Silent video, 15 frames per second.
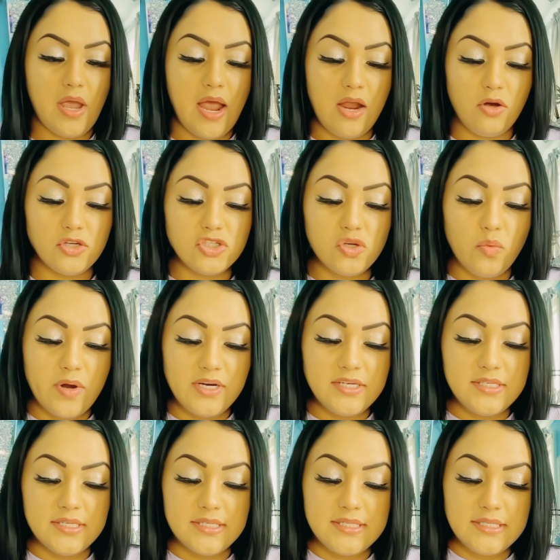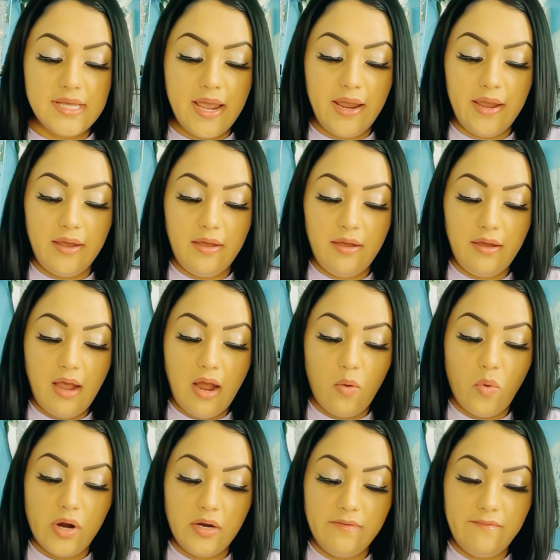I also wanted to say, I
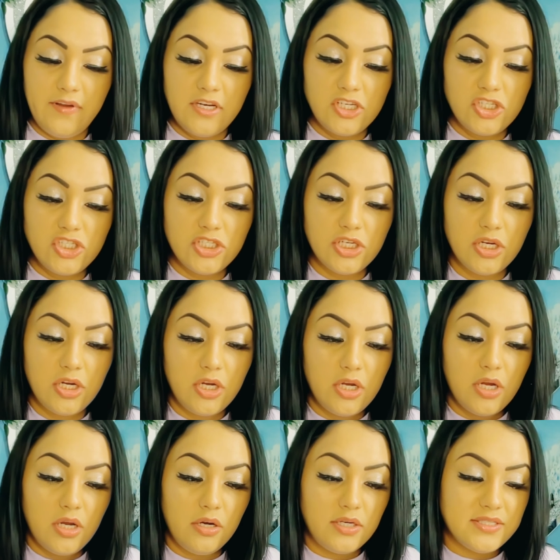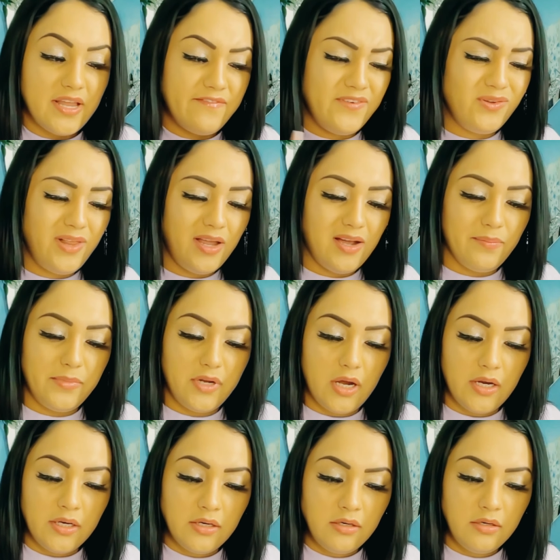want to finish cuz I feel like I'm
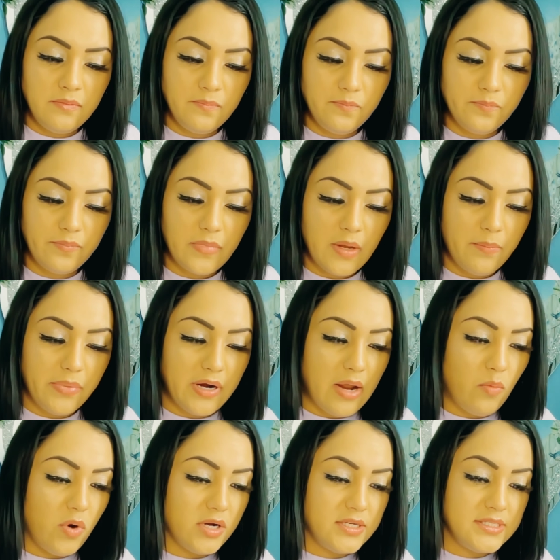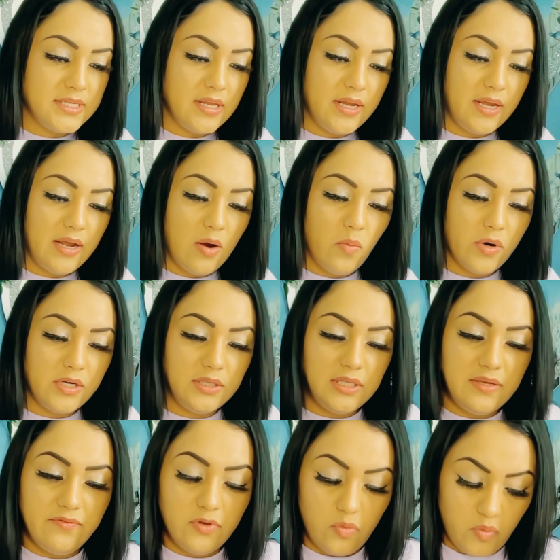done but I want to say, I want to
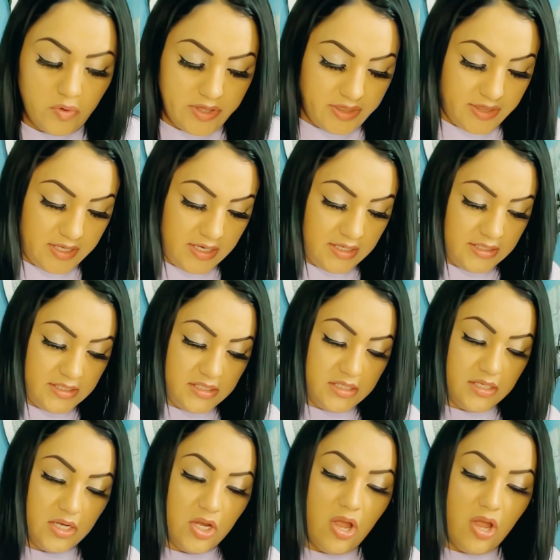leave you with this,